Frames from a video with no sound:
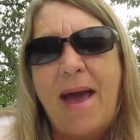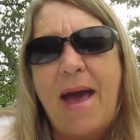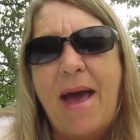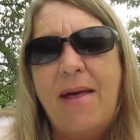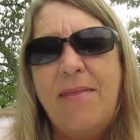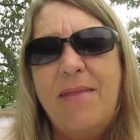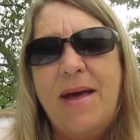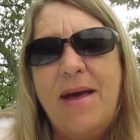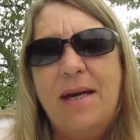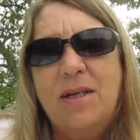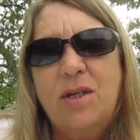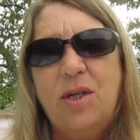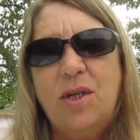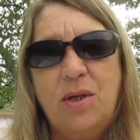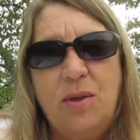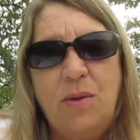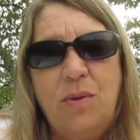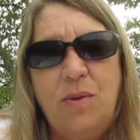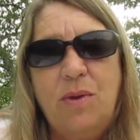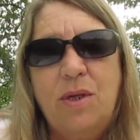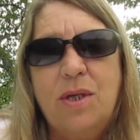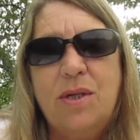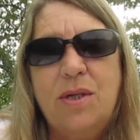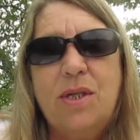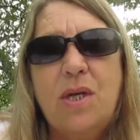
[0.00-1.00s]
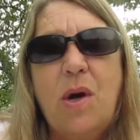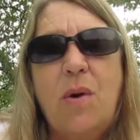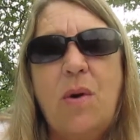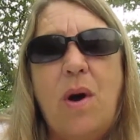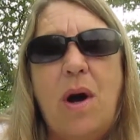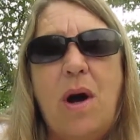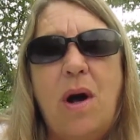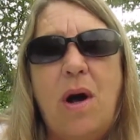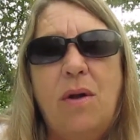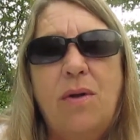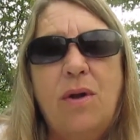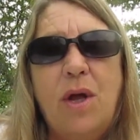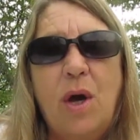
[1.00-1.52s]
add that too, just so
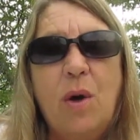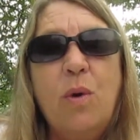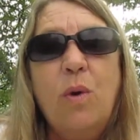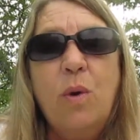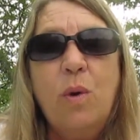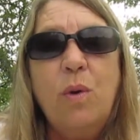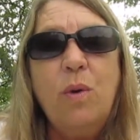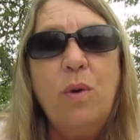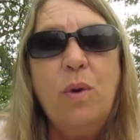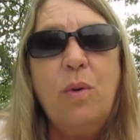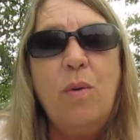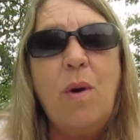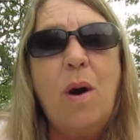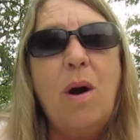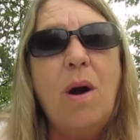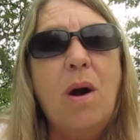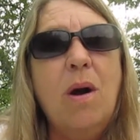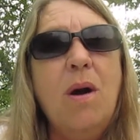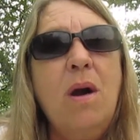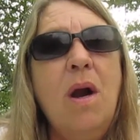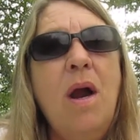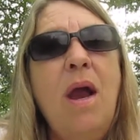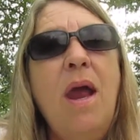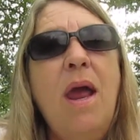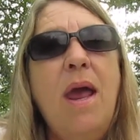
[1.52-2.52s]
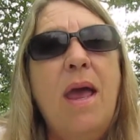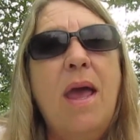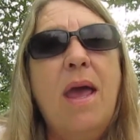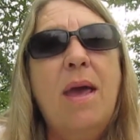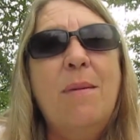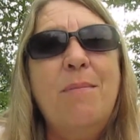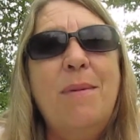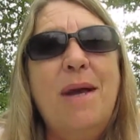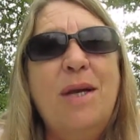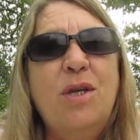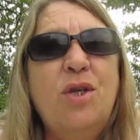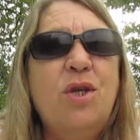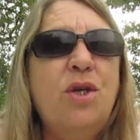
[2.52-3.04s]
I'll know who you are.
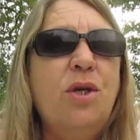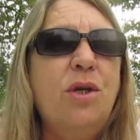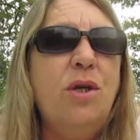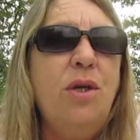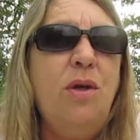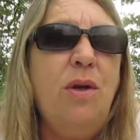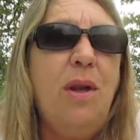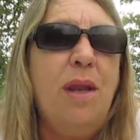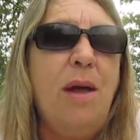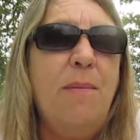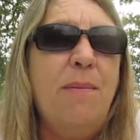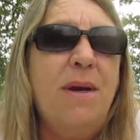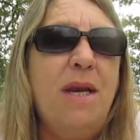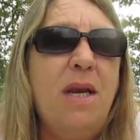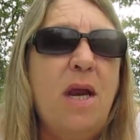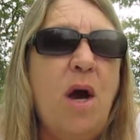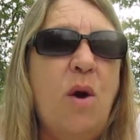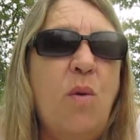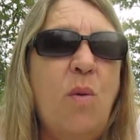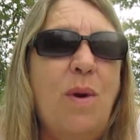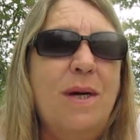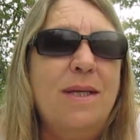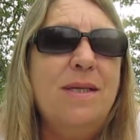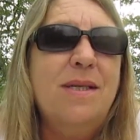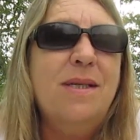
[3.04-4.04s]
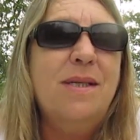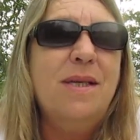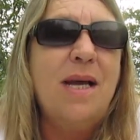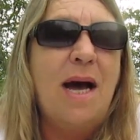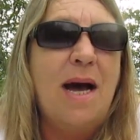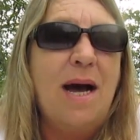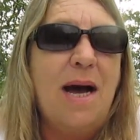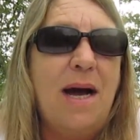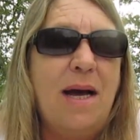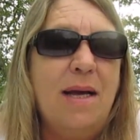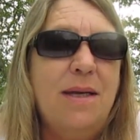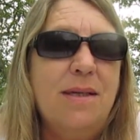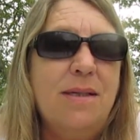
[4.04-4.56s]
And make sure you let me know what
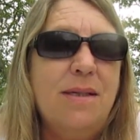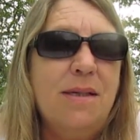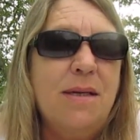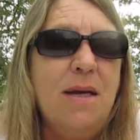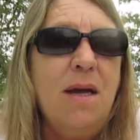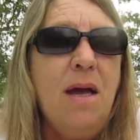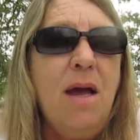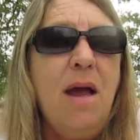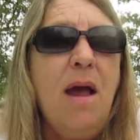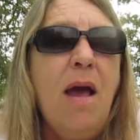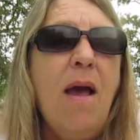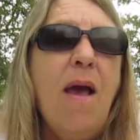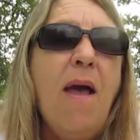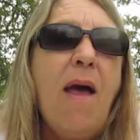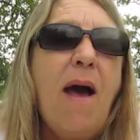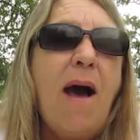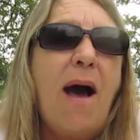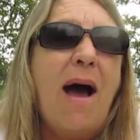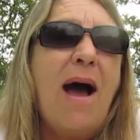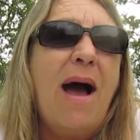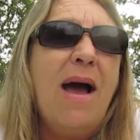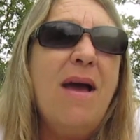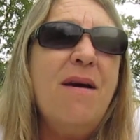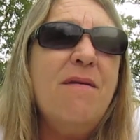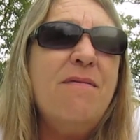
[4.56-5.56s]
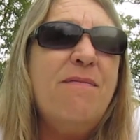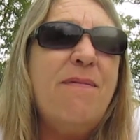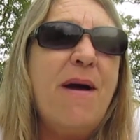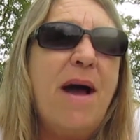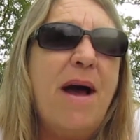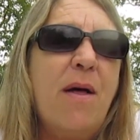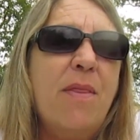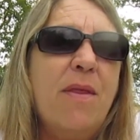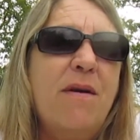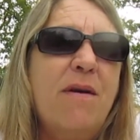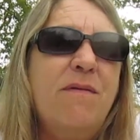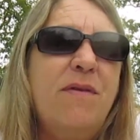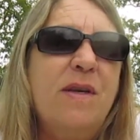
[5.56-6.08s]
size. I have
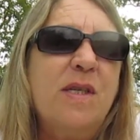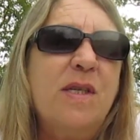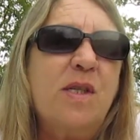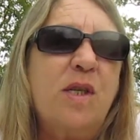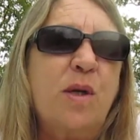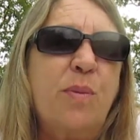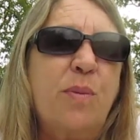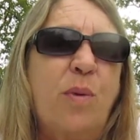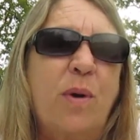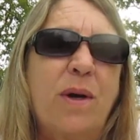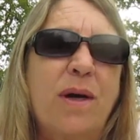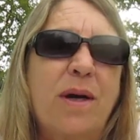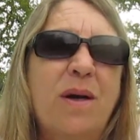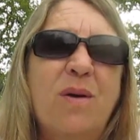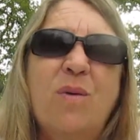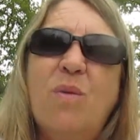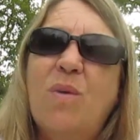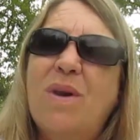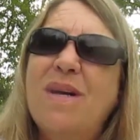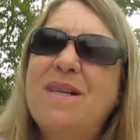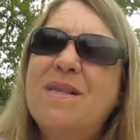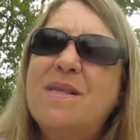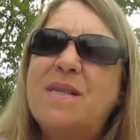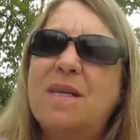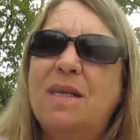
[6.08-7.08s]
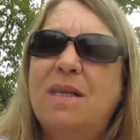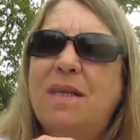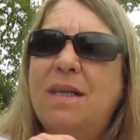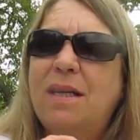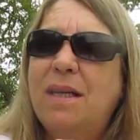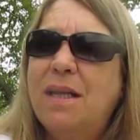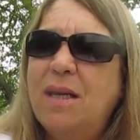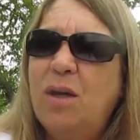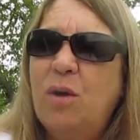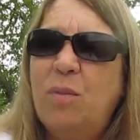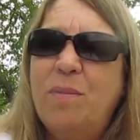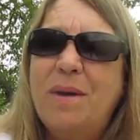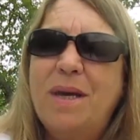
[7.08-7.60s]
found that Vistaprint runs a
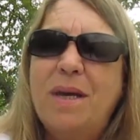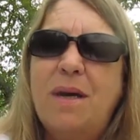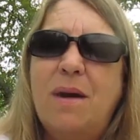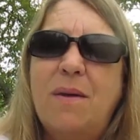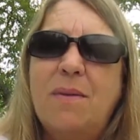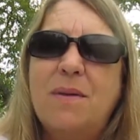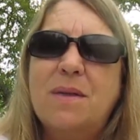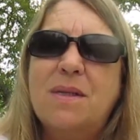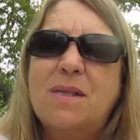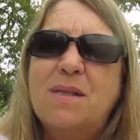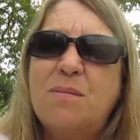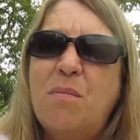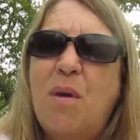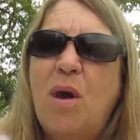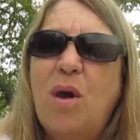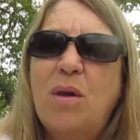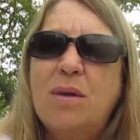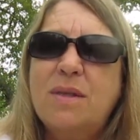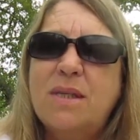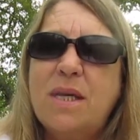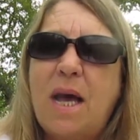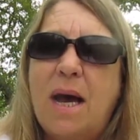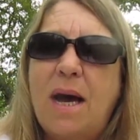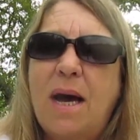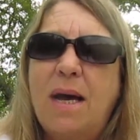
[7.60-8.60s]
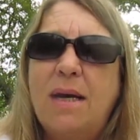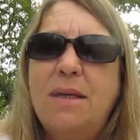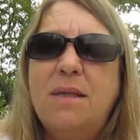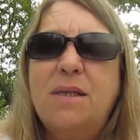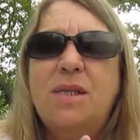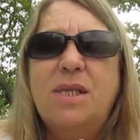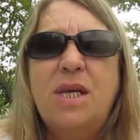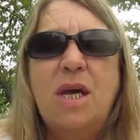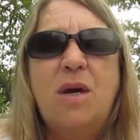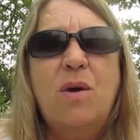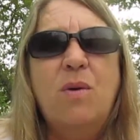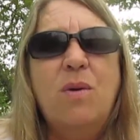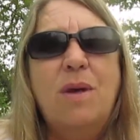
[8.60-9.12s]
little bit on the small side,
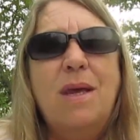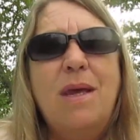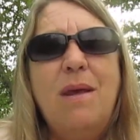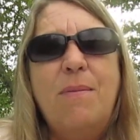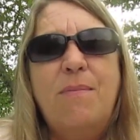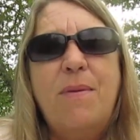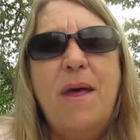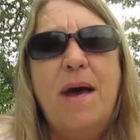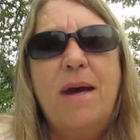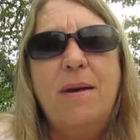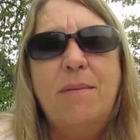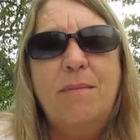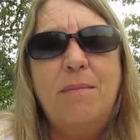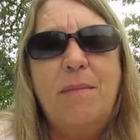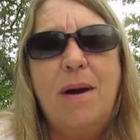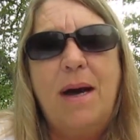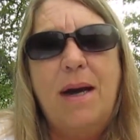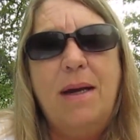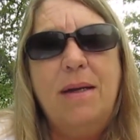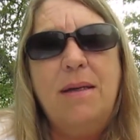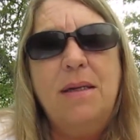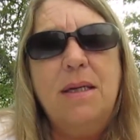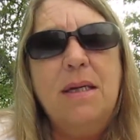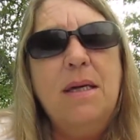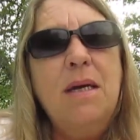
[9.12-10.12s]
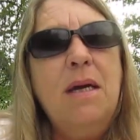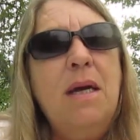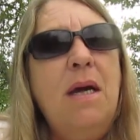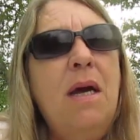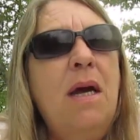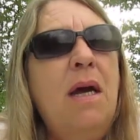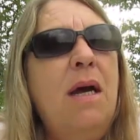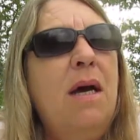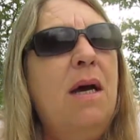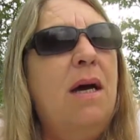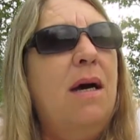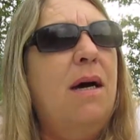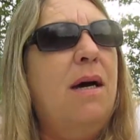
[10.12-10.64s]
so keep that in mind.
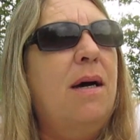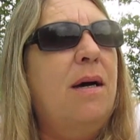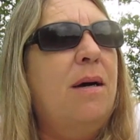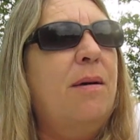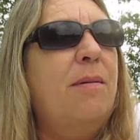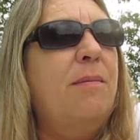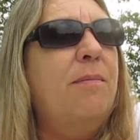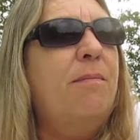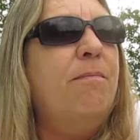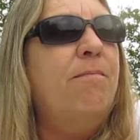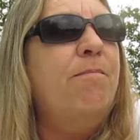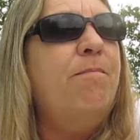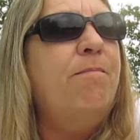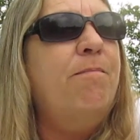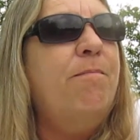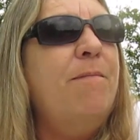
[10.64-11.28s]
Oh,